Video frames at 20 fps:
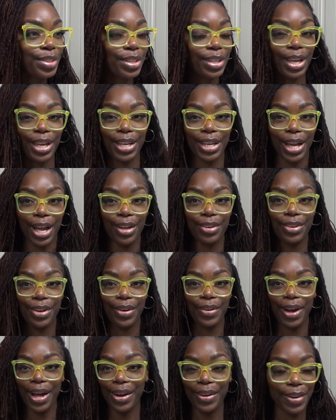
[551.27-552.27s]
And y'all know
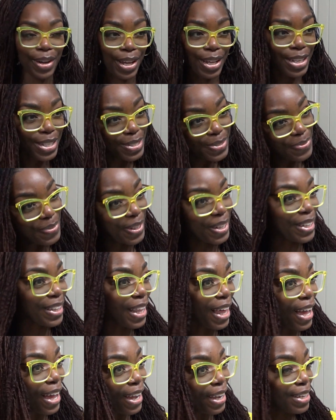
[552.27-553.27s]
I don't have this many
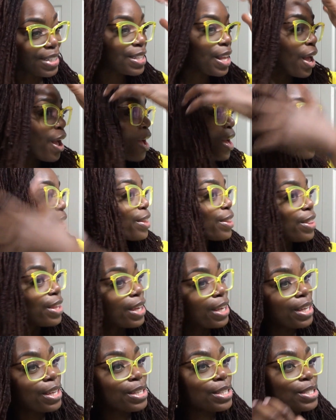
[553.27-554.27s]
locks.
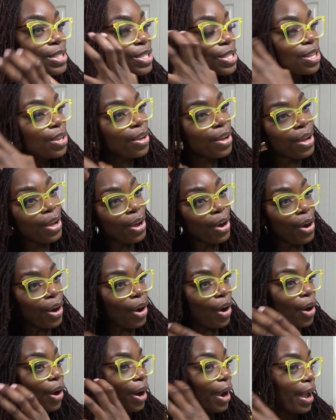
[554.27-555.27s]
These
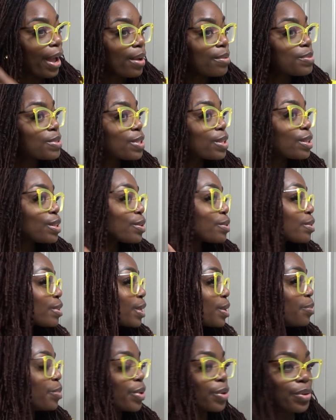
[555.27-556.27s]
are absolutely
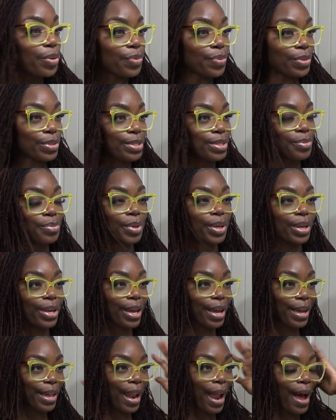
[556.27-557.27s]
beautiful to me,
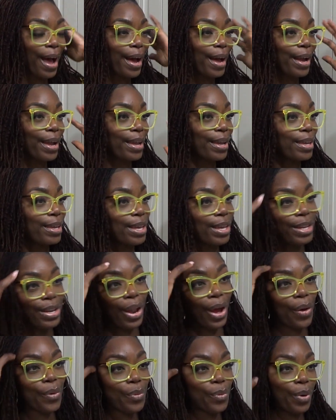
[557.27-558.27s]
and I
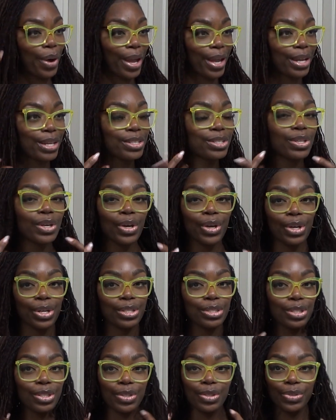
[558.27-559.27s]
cannot wait
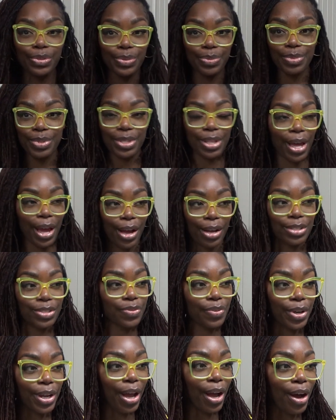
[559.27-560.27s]
to do some styles
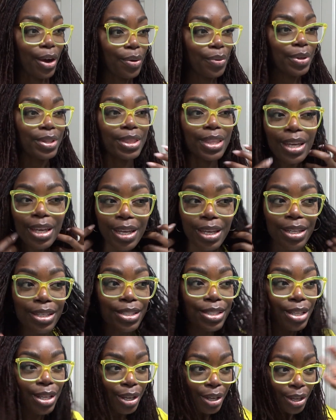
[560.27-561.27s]
for y'all with these.